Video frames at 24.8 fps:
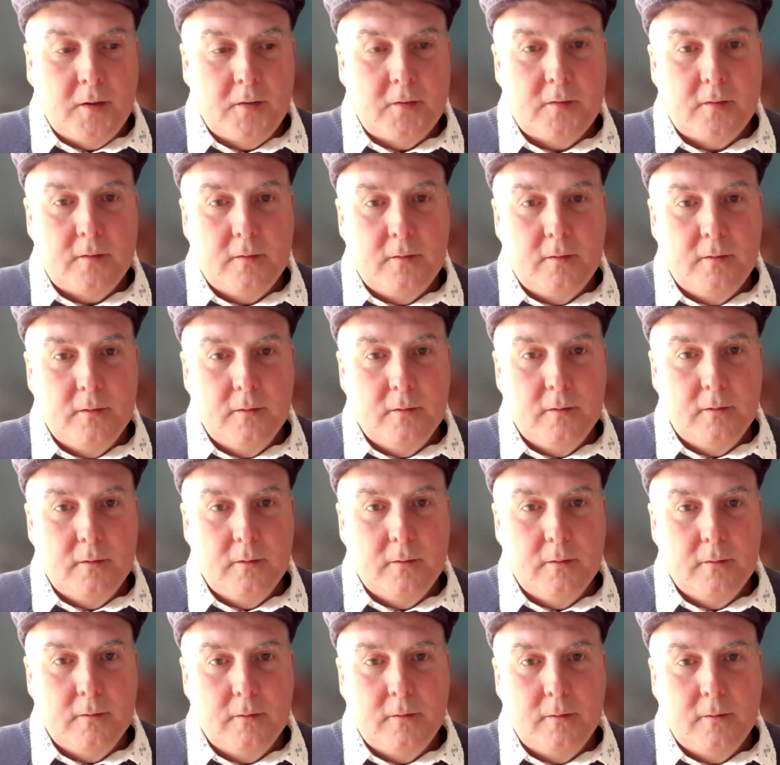It's
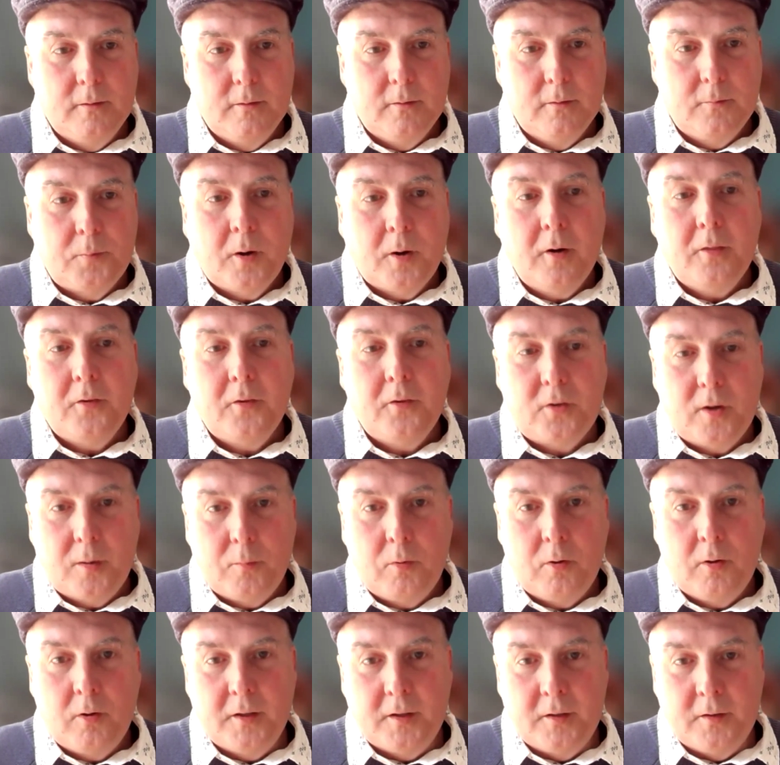part of the
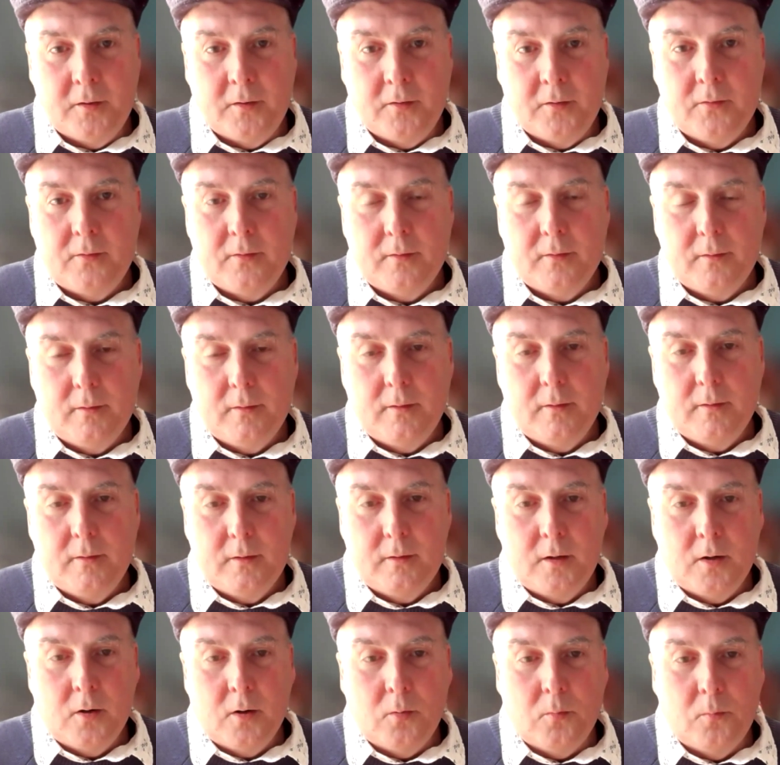trouble is,
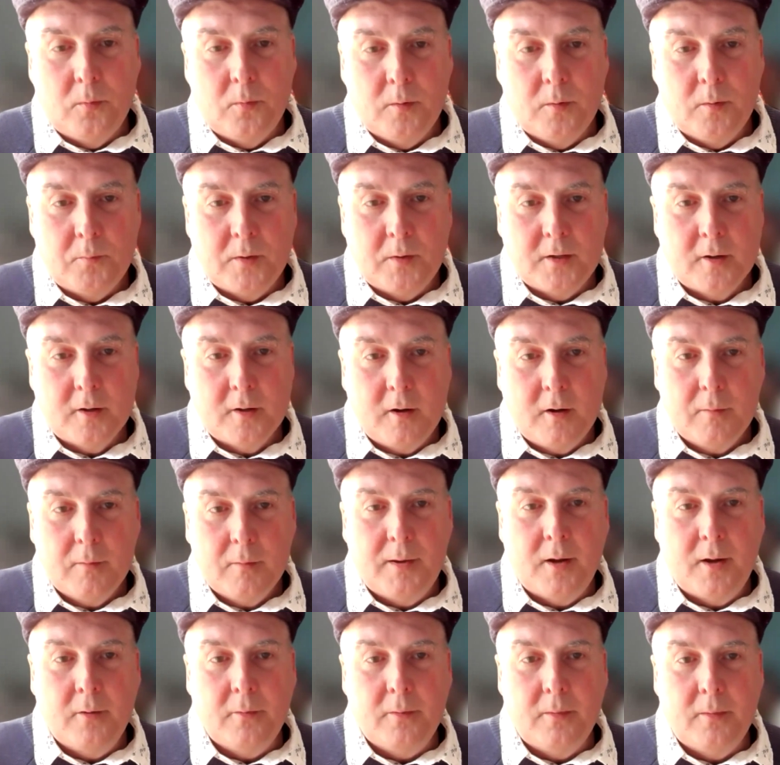when we talk
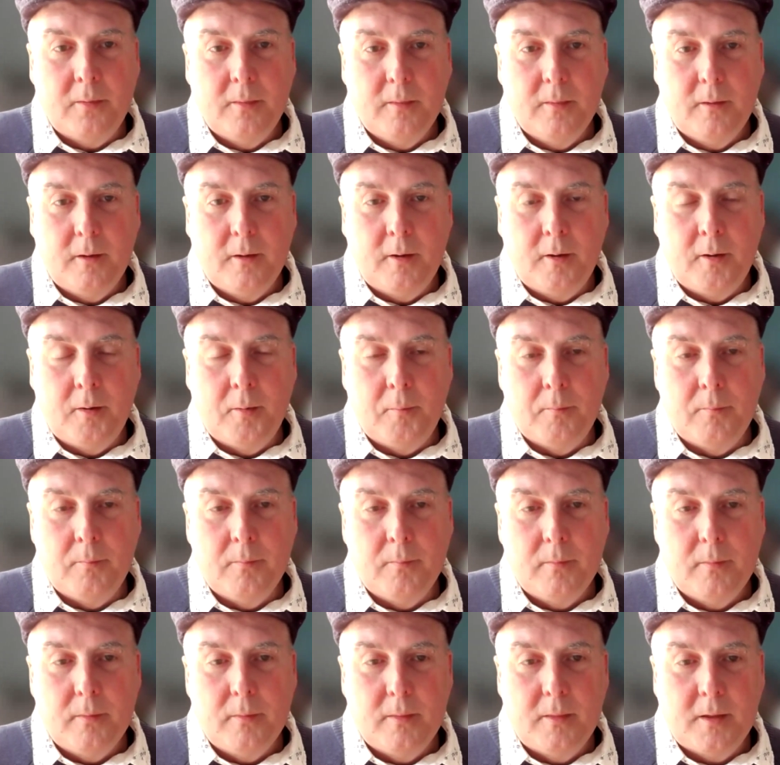about
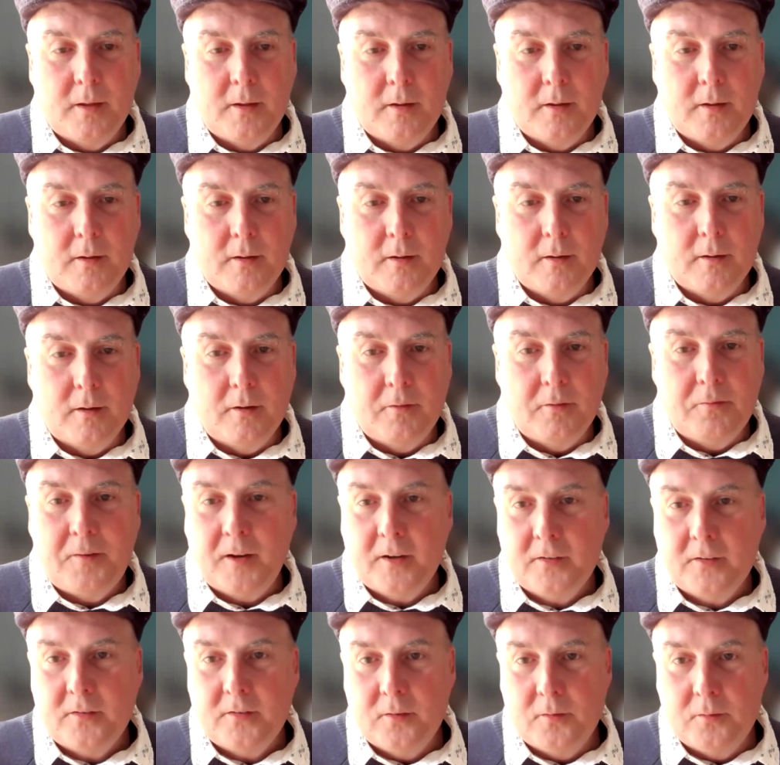the
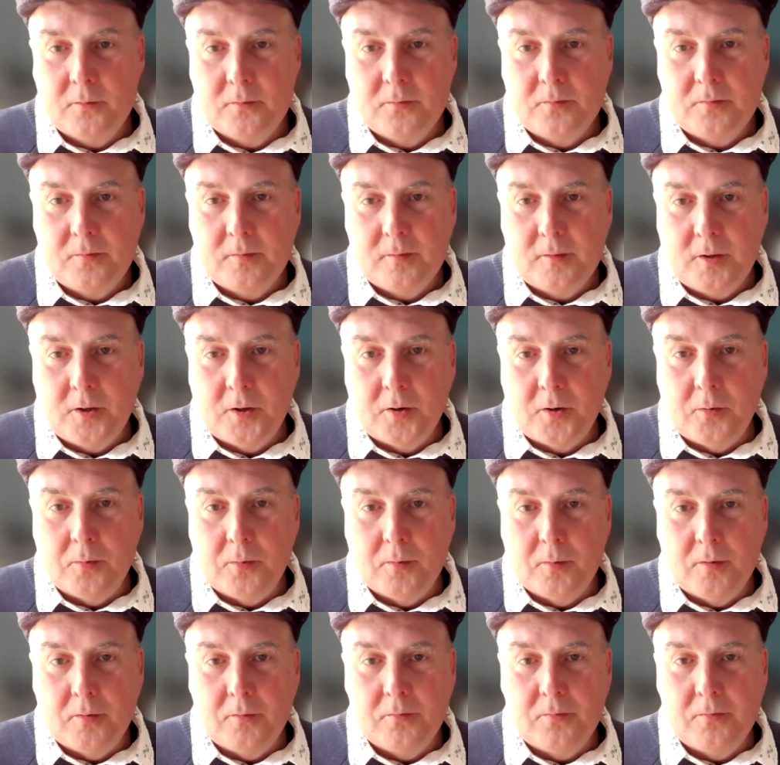effects of
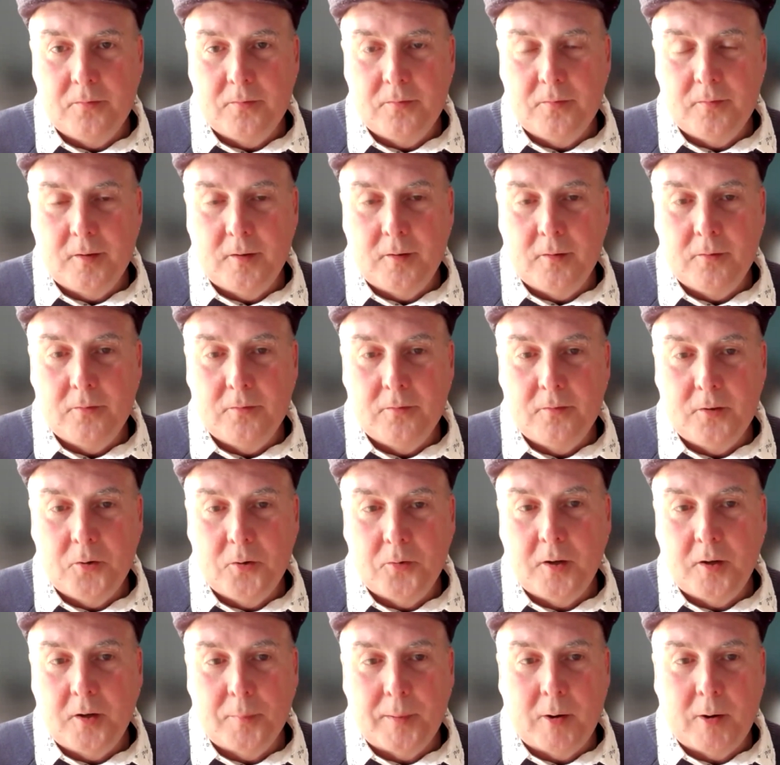
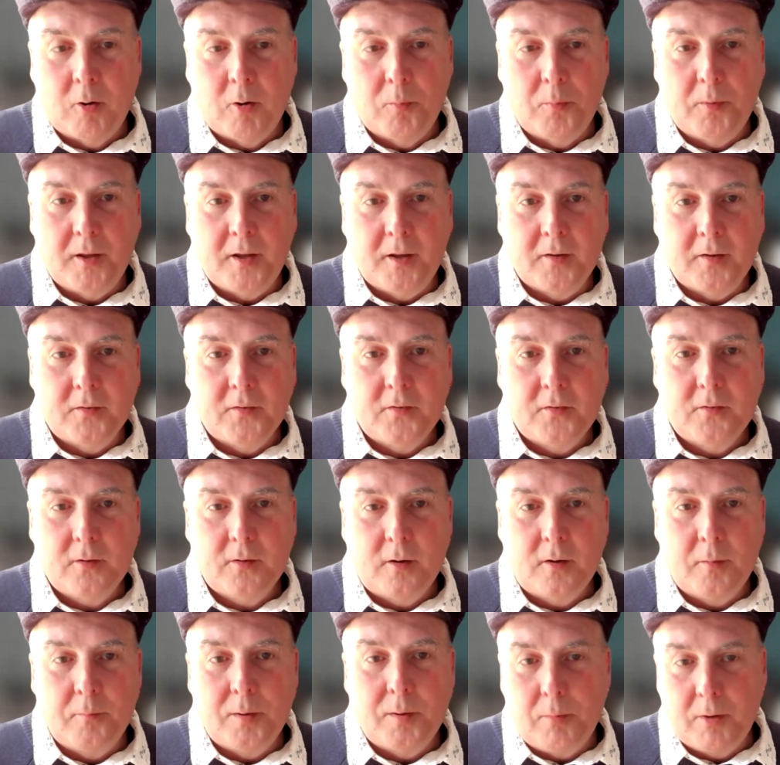nuclear power plants
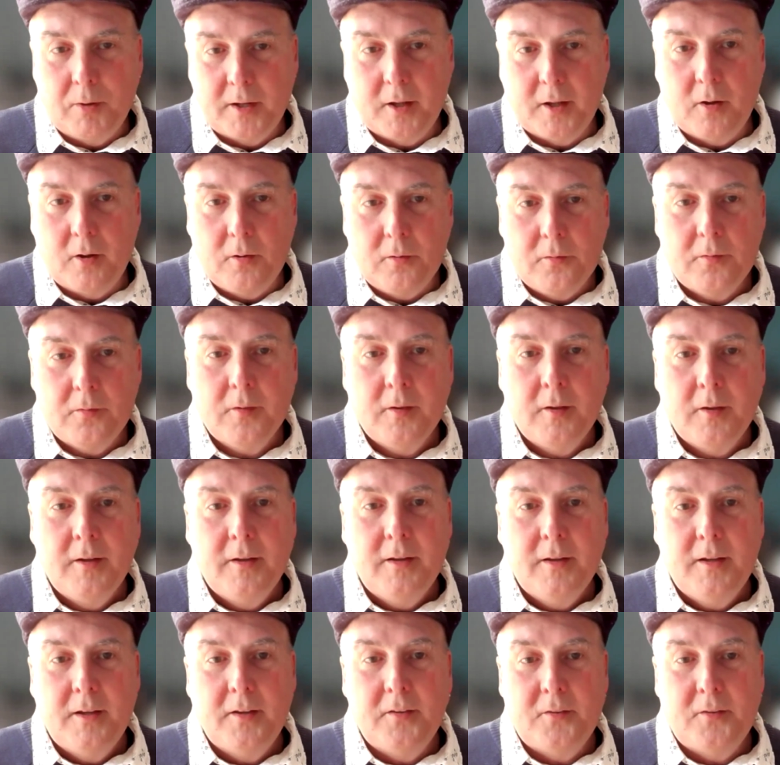on public health,
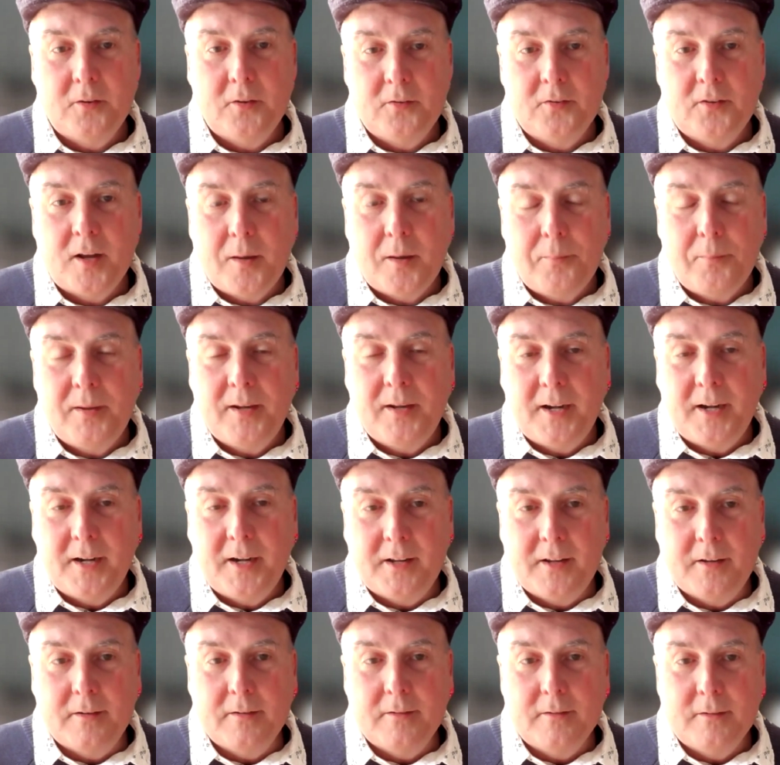is there's not been
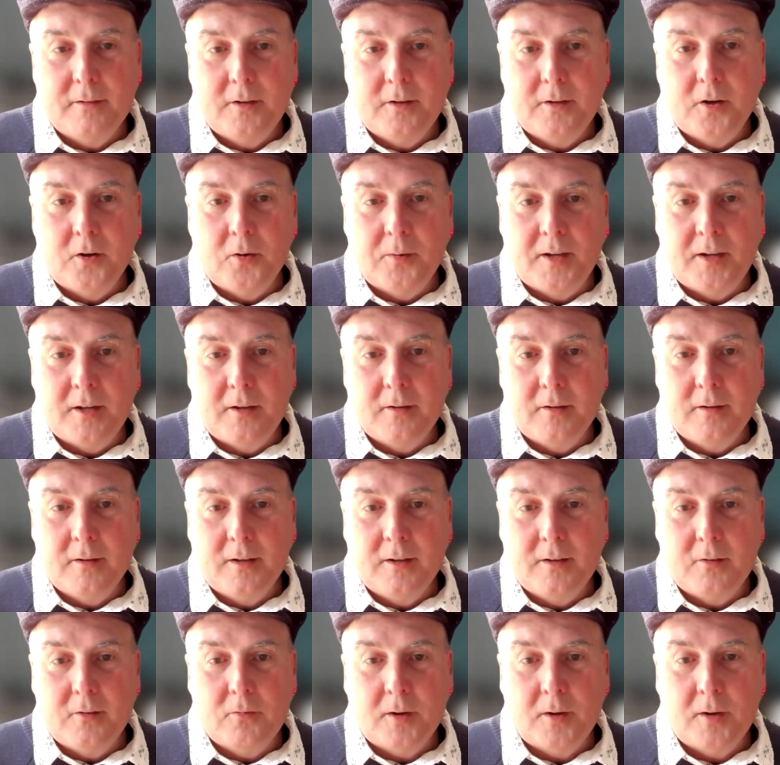
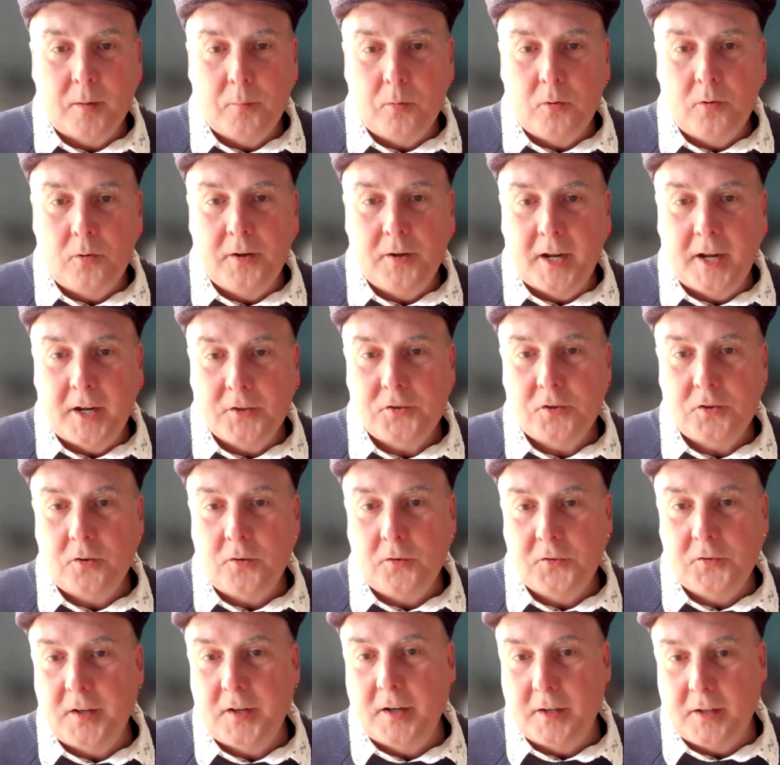any credible
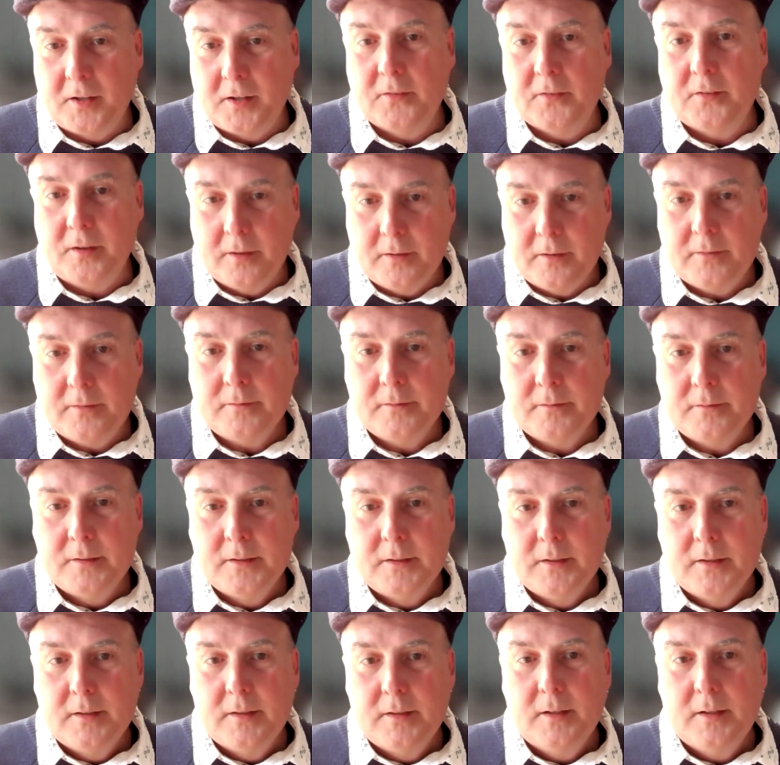national studies done.